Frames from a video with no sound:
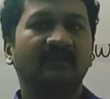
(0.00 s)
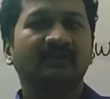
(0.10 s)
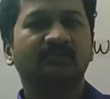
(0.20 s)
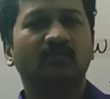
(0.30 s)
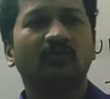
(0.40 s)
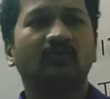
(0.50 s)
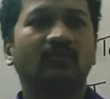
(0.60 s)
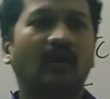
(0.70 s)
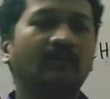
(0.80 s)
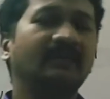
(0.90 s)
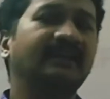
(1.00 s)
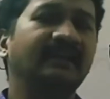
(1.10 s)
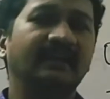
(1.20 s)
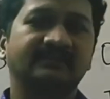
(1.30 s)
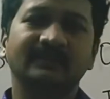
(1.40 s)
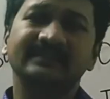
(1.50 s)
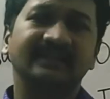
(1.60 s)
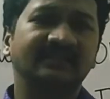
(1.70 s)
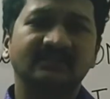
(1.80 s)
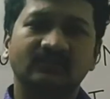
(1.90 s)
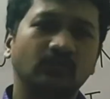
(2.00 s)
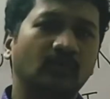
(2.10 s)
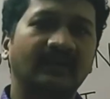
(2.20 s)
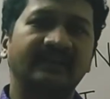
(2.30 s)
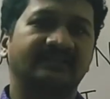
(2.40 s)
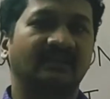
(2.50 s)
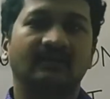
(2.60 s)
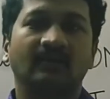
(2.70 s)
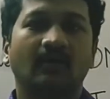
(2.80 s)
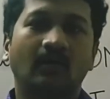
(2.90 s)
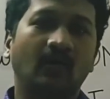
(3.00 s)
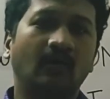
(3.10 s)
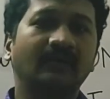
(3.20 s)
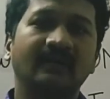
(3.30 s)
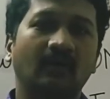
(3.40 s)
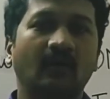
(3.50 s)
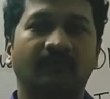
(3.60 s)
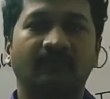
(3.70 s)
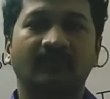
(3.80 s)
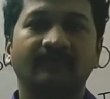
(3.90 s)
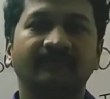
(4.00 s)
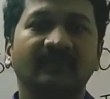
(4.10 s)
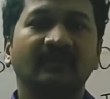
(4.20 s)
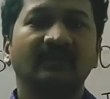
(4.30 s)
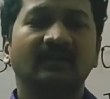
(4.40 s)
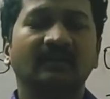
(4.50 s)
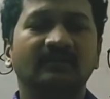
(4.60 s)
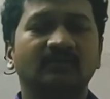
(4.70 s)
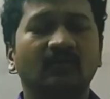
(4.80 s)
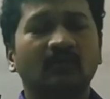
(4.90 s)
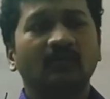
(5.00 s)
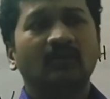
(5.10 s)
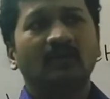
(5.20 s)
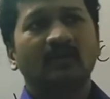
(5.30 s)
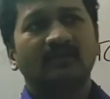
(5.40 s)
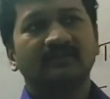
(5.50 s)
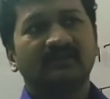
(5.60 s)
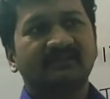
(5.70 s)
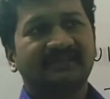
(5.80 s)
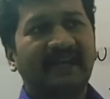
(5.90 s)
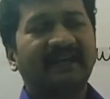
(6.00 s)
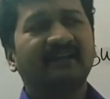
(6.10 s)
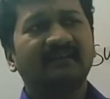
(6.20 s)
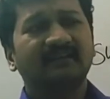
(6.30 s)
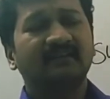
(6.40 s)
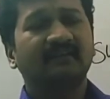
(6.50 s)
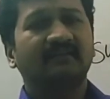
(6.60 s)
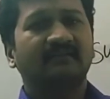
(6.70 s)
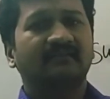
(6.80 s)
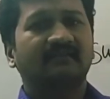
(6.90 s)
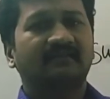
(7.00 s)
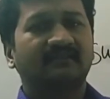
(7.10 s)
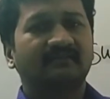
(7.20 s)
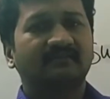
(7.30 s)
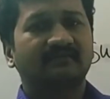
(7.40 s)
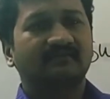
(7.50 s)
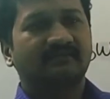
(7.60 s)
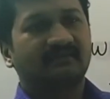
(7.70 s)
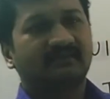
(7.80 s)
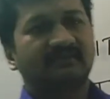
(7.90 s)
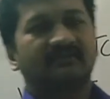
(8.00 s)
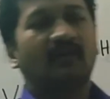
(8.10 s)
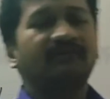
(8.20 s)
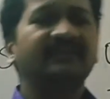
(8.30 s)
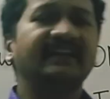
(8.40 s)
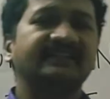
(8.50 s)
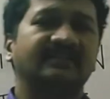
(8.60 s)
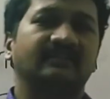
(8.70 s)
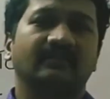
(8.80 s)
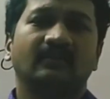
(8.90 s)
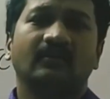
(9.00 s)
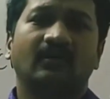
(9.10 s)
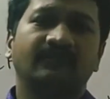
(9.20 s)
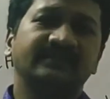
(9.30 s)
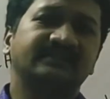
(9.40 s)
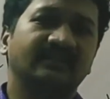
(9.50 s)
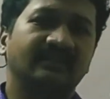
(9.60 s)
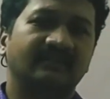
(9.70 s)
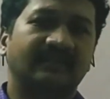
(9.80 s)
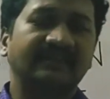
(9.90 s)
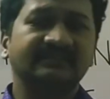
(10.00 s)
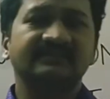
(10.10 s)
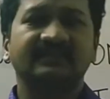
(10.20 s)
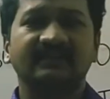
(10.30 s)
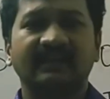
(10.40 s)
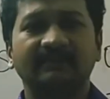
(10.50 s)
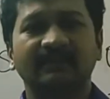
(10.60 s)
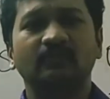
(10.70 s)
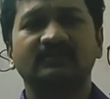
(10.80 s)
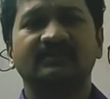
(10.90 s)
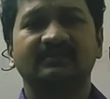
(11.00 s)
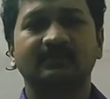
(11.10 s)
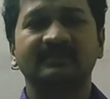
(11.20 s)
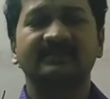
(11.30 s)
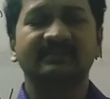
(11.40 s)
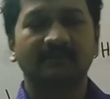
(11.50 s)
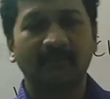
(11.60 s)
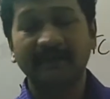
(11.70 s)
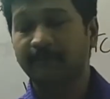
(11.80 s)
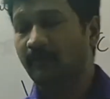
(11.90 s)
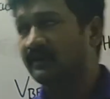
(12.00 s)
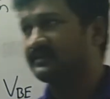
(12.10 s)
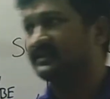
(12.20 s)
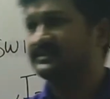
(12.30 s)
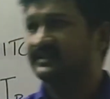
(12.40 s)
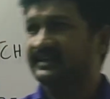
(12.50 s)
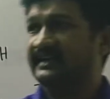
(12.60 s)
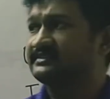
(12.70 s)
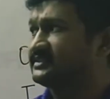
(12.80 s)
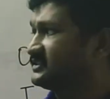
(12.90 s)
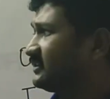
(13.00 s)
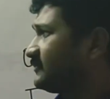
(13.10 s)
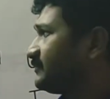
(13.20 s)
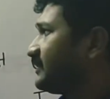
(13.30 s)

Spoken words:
So normally a switch has two conditions, on and off. So the standard configuration of which a transistor can be used as a switch is bipolar junction transistor,